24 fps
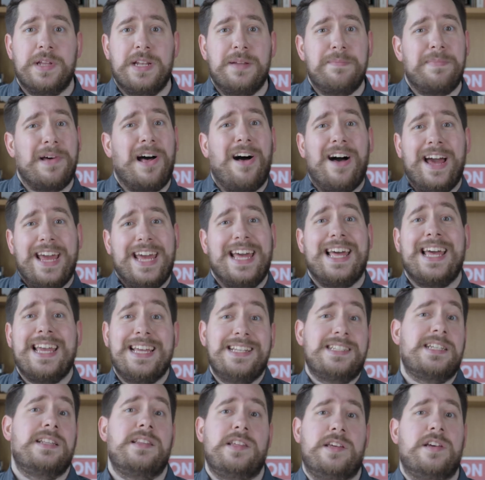but I
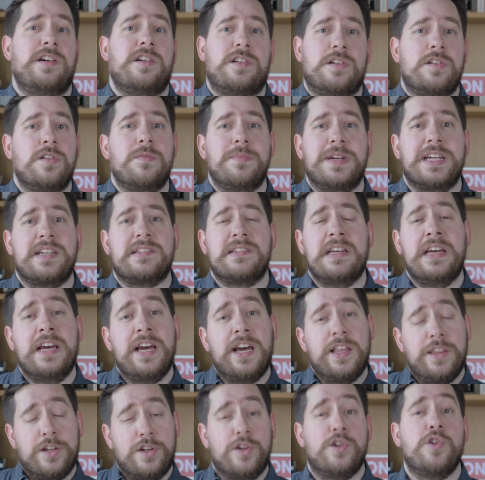hated the ergonomics
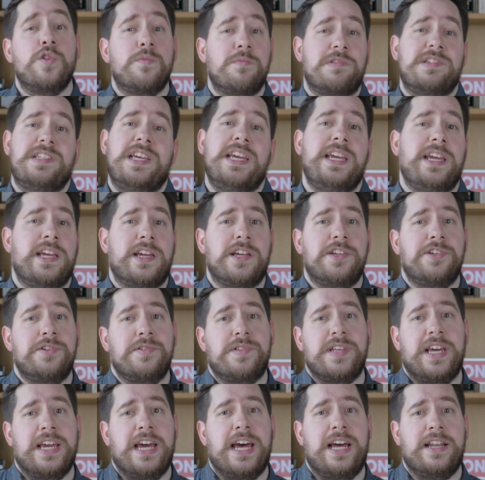and the numerous heating issues
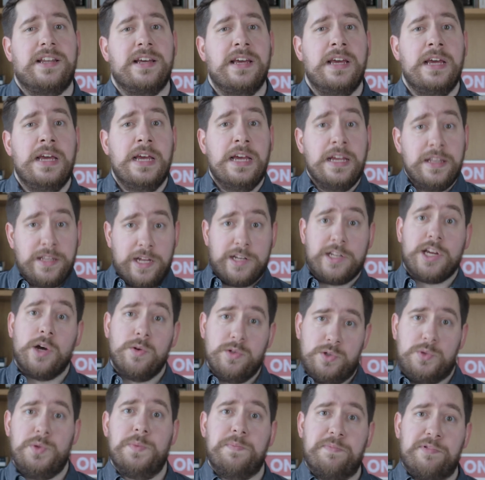they had. They'd go
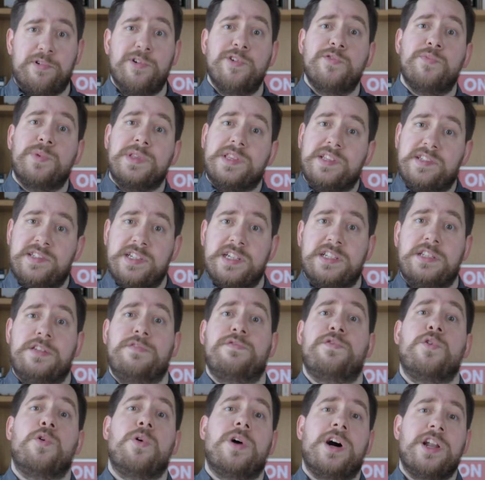on to improve with the
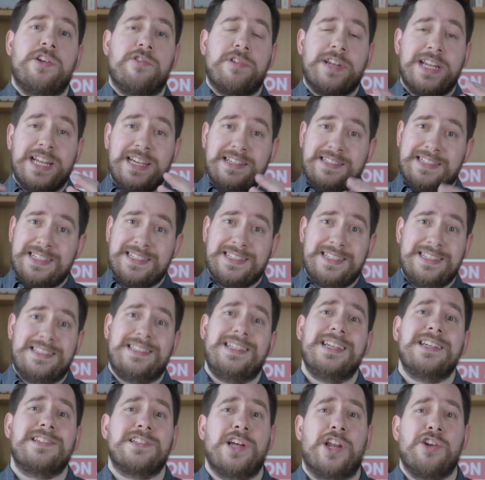6400 and
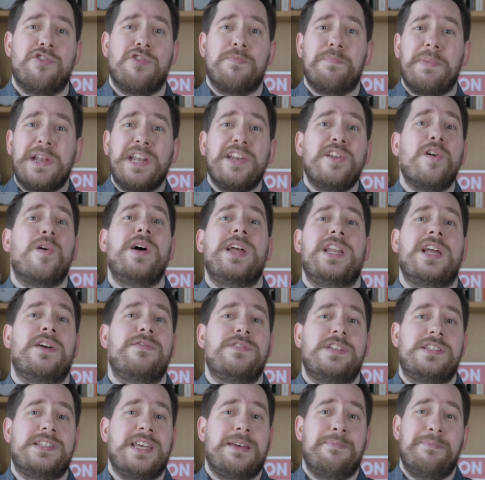A6600, but not enough
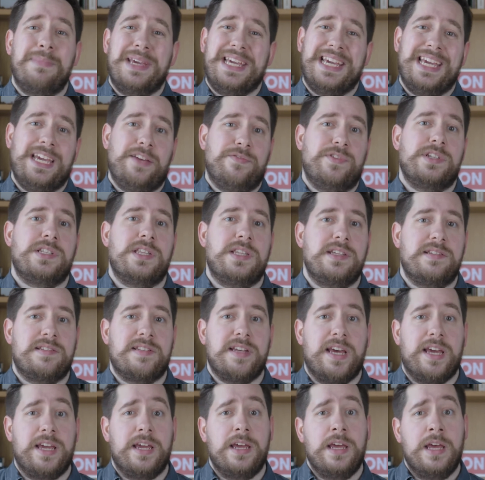to tempt me even to this
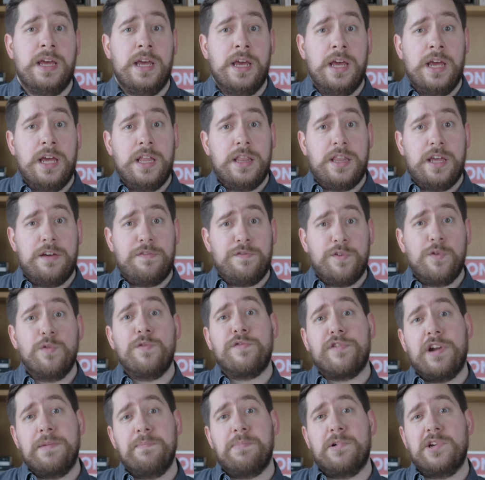day. Their full
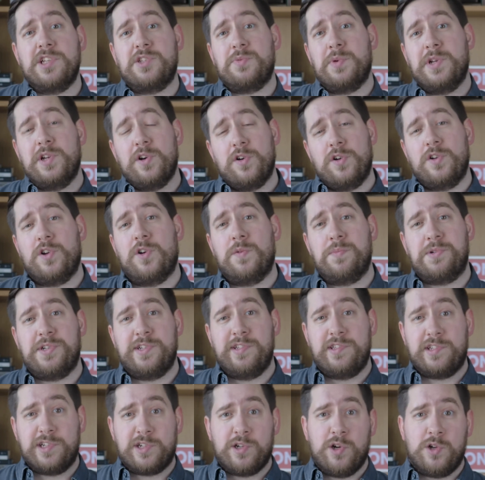frame bodies were not an option,
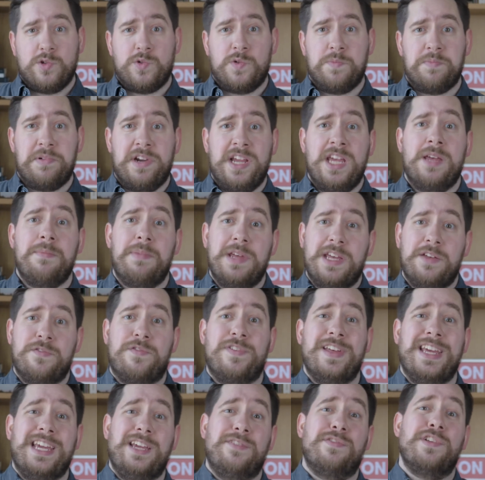as the cost was prohibitive
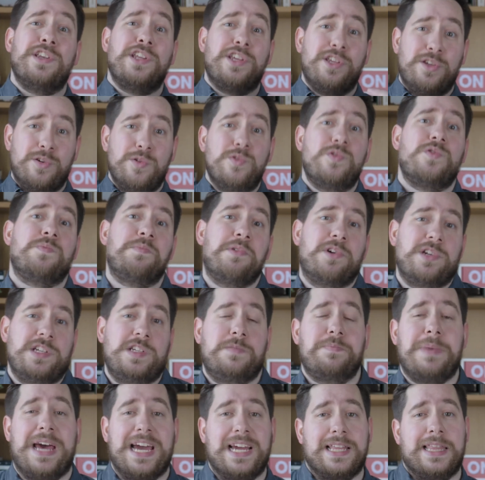for even used bodies
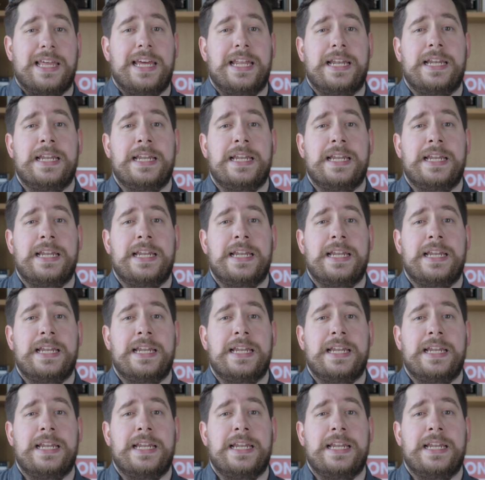back then.